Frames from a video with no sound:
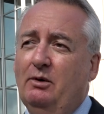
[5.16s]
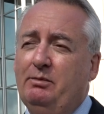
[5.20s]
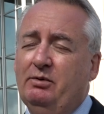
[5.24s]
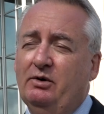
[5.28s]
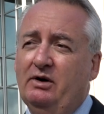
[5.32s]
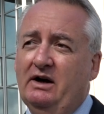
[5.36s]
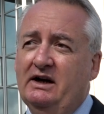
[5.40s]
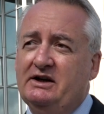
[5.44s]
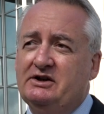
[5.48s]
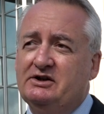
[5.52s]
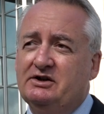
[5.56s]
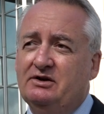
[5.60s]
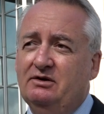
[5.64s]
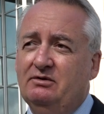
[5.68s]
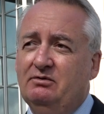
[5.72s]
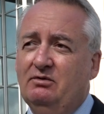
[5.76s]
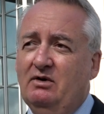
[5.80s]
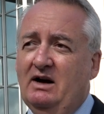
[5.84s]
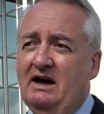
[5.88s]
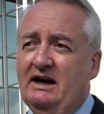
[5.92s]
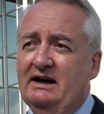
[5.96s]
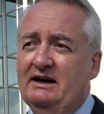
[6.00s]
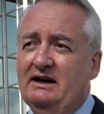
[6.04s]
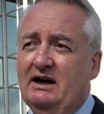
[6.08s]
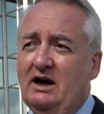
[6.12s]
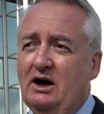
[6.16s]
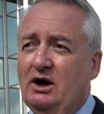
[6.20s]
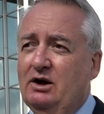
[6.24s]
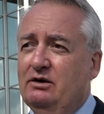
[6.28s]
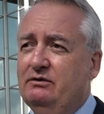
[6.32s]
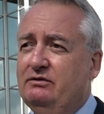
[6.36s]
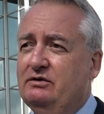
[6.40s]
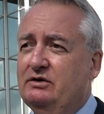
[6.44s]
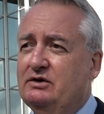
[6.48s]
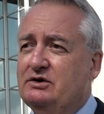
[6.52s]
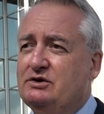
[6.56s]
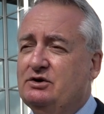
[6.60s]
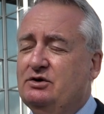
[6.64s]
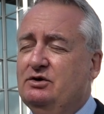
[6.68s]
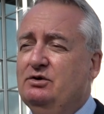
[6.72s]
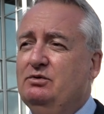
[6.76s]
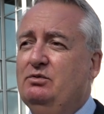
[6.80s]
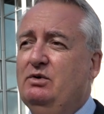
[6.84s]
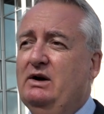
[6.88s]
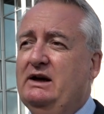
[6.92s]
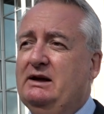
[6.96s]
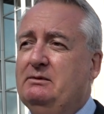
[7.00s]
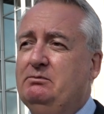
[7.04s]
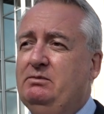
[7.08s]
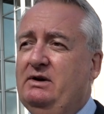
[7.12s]
operation run over a
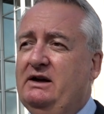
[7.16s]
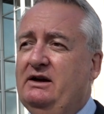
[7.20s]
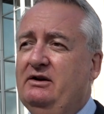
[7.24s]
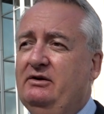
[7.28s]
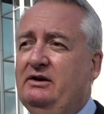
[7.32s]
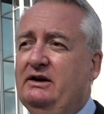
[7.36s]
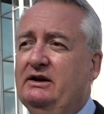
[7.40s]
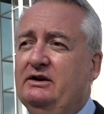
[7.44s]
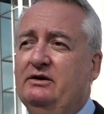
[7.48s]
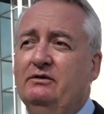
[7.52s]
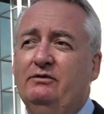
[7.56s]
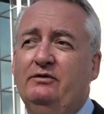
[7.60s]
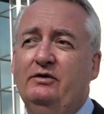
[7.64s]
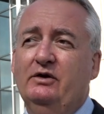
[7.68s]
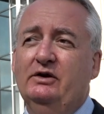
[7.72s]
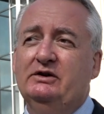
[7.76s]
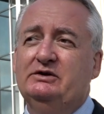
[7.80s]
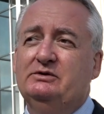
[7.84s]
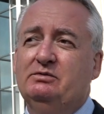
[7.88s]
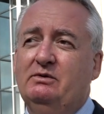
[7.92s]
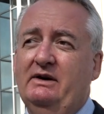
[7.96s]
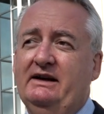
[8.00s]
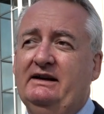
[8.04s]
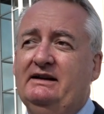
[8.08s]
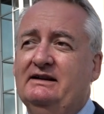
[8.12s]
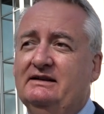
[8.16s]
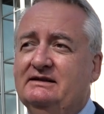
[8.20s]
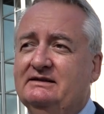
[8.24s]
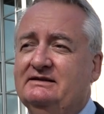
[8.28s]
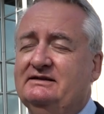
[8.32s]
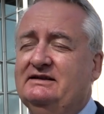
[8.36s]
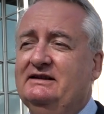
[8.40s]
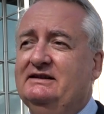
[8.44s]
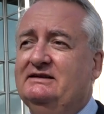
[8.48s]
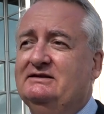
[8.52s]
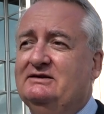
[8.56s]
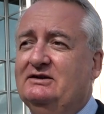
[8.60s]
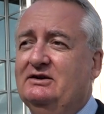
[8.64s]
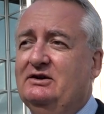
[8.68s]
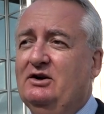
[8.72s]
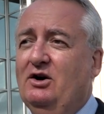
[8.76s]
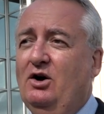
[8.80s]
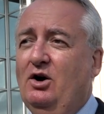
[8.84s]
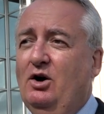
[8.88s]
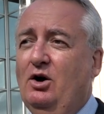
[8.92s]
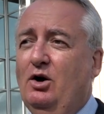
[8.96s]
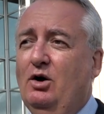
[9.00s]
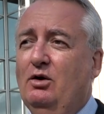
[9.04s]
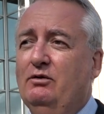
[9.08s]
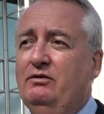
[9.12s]
two week period. The first week consisted
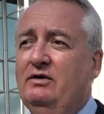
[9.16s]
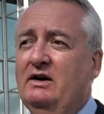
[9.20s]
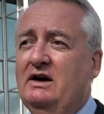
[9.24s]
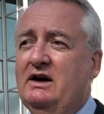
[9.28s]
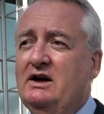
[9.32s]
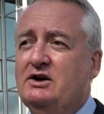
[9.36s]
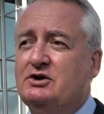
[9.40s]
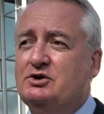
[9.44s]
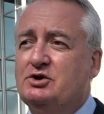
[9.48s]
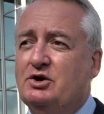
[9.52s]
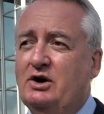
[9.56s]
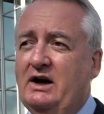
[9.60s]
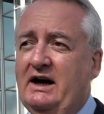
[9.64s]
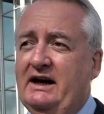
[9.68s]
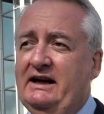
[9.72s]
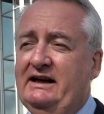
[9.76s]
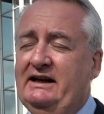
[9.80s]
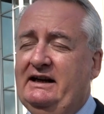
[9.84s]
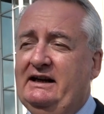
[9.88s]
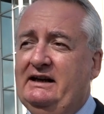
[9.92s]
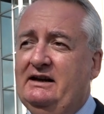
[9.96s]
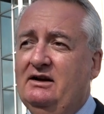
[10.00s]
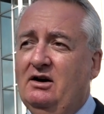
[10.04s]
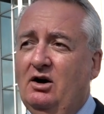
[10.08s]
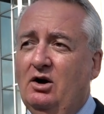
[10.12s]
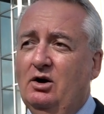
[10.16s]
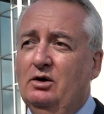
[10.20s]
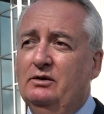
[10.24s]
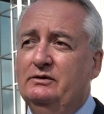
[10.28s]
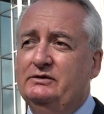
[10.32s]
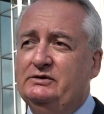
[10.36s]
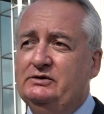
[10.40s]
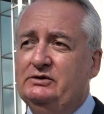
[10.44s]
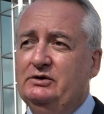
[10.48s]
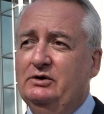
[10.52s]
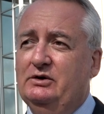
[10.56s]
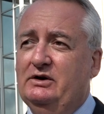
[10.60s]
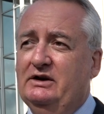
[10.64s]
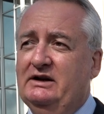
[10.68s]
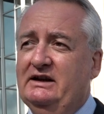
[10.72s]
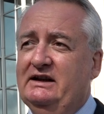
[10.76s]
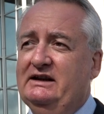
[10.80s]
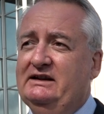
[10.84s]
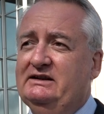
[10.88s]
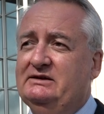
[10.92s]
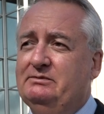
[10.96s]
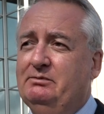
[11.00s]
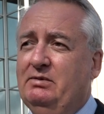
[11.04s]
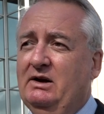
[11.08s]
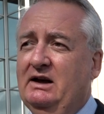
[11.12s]
of training of
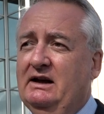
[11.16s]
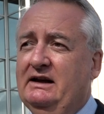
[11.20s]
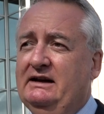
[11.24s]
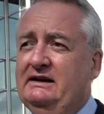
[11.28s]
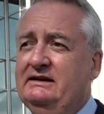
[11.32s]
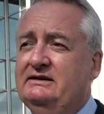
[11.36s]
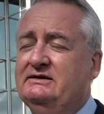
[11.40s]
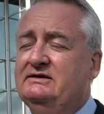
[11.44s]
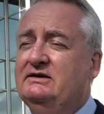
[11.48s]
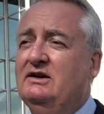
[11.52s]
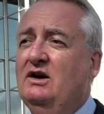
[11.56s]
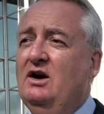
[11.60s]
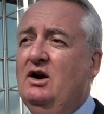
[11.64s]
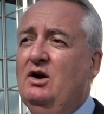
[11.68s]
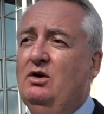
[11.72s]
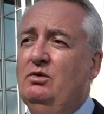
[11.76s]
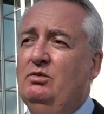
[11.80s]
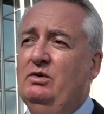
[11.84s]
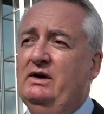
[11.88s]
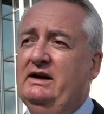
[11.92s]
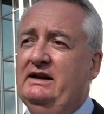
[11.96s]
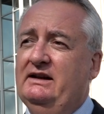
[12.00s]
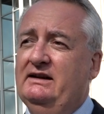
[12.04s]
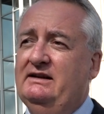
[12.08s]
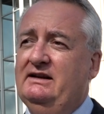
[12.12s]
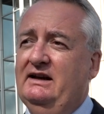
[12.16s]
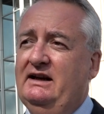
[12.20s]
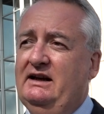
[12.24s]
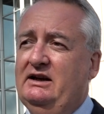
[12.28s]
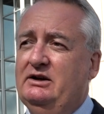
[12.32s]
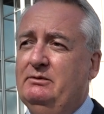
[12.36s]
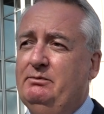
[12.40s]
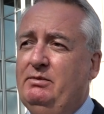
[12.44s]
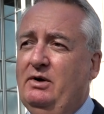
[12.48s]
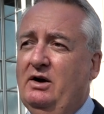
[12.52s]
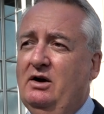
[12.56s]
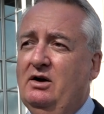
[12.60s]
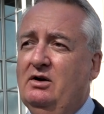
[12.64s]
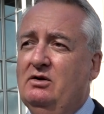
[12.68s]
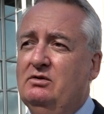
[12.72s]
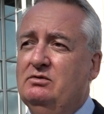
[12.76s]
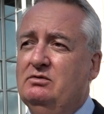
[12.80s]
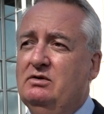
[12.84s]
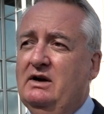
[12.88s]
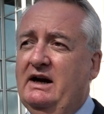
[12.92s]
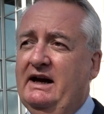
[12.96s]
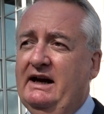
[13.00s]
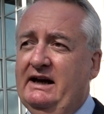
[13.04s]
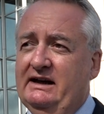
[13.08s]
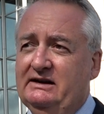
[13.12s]
Sudanese police with
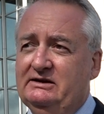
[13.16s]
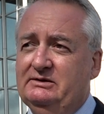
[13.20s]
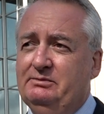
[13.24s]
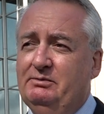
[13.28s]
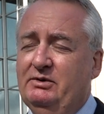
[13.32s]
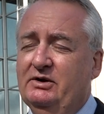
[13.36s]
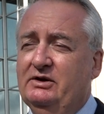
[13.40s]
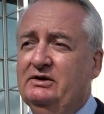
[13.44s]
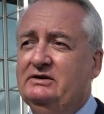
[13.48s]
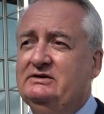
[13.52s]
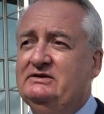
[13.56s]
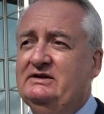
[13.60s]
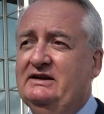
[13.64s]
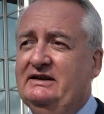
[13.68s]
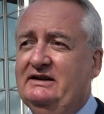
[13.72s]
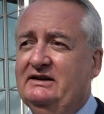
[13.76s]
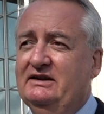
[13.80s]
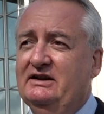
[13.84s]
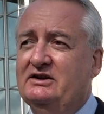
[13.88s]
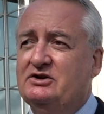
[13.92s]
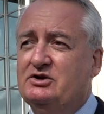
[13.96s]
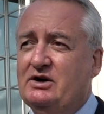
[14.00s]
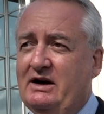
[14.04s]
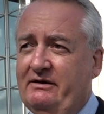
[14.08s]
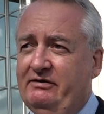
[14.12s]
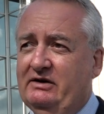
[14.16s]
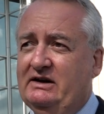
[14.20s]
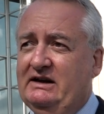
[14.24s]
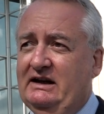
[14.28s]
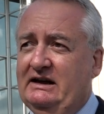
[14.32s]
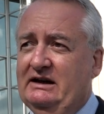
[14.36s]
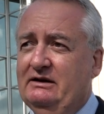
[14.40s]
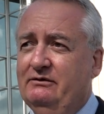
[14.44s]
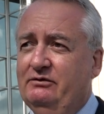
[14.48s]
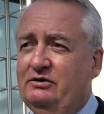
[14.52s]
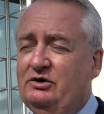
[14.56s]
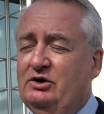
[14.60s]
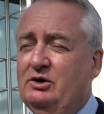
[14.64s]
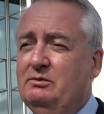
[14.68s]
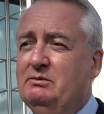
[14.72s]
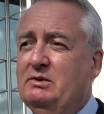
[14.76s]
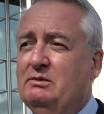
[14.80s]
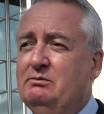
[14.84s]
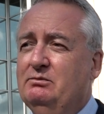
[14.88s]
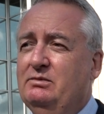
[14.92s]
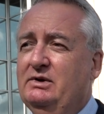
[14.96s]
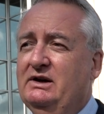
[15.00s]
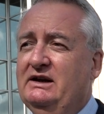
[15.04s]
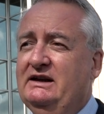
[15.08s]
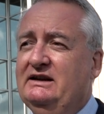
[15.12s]
Interpol experts in the trafficking of
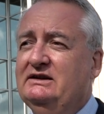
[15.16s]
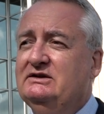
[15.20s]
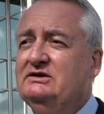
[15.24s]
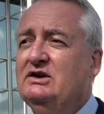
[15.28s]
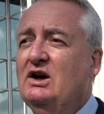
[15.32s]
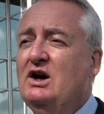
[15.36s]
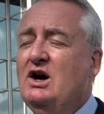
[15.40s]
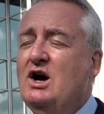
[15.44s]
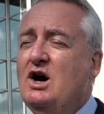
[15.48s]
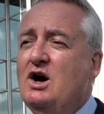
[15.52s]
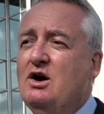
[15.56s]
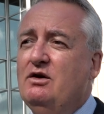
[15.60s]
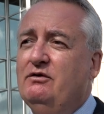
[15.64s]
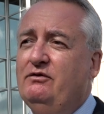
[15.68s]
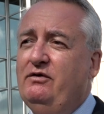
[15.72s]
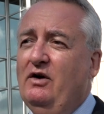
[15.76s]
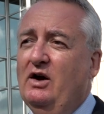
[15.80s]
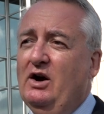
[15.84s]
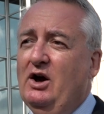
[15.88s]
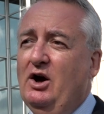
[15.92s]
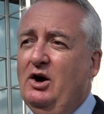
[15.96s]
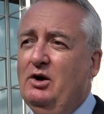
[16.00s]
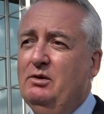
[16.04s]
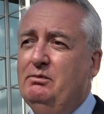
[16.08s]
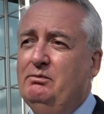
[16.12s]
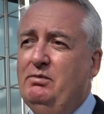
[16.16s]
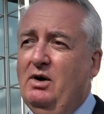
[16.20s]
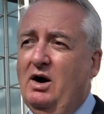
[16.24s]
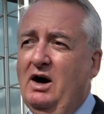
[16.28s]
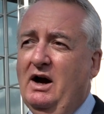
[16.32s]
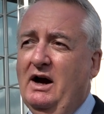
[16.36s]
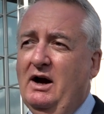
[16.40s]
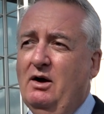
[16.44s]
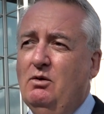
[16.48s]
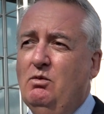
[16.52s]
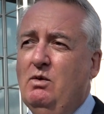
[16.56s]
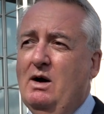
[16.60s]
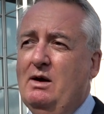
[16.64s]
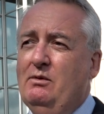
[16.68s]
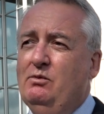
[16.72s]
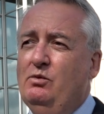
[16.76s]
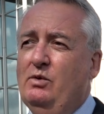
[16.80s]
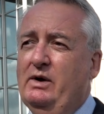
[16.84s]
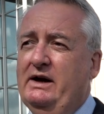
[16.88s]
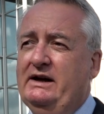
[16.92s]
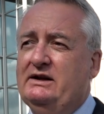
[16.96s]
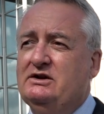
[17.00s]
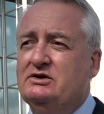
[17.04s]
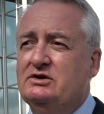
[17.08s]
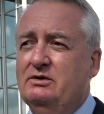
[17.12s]
human beings, followed by a one
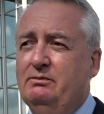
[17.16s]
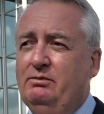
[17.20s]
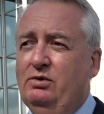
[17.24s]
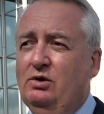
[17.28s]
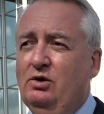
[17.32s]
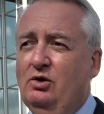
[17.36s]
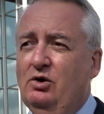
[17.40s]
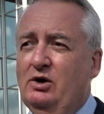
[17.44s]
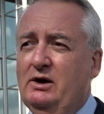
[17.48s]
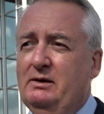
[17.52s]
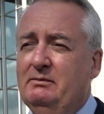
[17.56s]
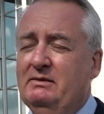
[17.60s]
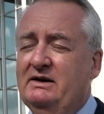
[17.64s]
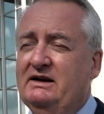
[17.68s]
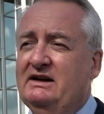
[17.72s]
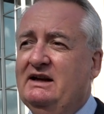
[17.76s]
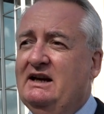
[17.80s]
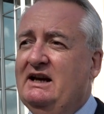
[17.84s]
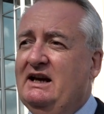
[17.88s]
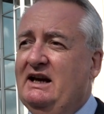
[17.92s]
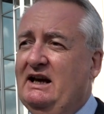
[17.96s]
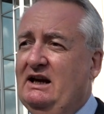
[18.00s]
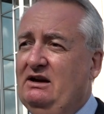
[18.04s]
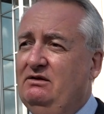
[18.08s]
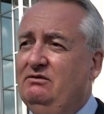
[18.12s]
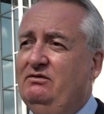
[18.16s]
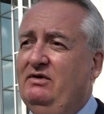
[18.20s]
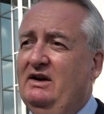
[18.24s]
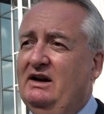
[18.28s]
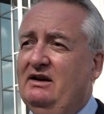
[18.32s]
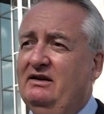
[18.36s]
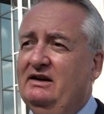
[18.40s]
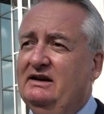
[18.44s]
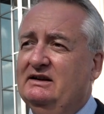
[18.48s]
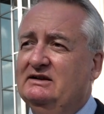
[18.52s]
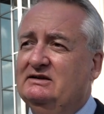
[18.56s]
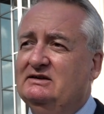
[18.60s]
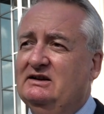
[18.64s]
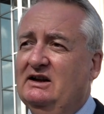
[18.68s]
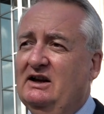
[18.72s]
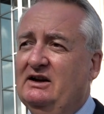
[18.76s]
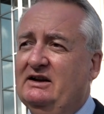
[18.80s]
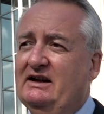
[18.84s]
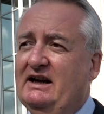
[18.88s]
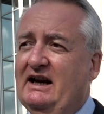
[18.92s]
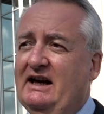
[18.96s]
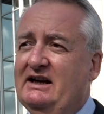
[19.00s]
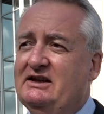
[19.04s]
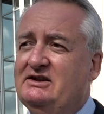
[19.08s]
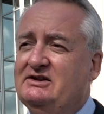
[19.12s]
week deployment in various
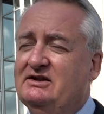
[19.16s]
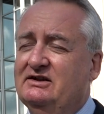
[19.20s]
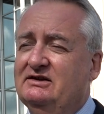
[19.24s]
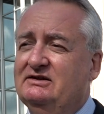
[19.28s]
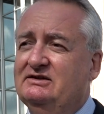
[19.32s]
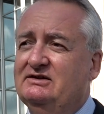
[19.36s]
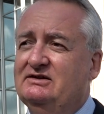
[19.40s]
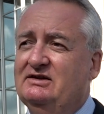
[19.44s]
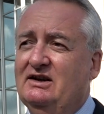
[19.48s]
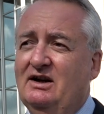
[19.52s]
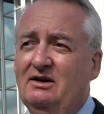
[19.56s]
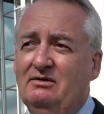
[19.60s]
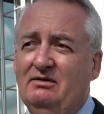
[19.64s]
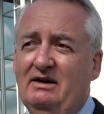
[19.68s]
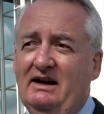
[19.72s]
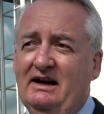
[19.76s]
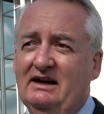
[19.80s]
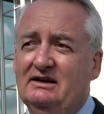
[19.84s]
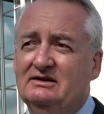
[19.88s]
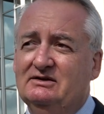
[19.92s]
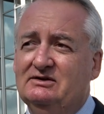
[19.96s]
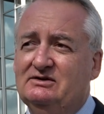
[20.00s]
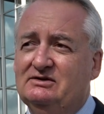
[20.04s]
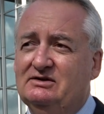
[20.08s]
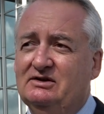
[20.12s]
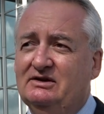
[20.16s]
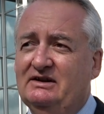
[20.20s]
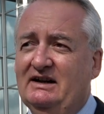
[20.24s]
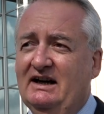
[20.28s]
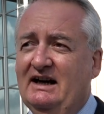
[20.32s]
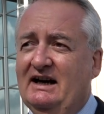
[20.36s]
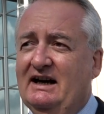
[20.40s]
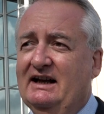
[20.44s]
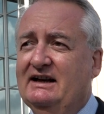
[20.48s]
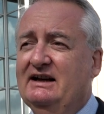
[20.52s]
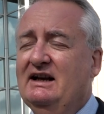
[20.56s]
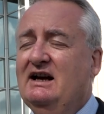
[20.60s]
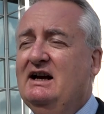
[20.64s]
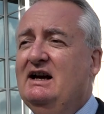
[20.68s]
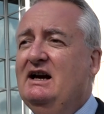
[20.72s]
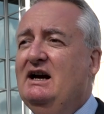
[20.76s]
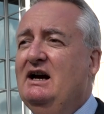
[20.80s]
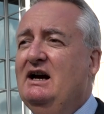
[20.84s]
locations around Sudan.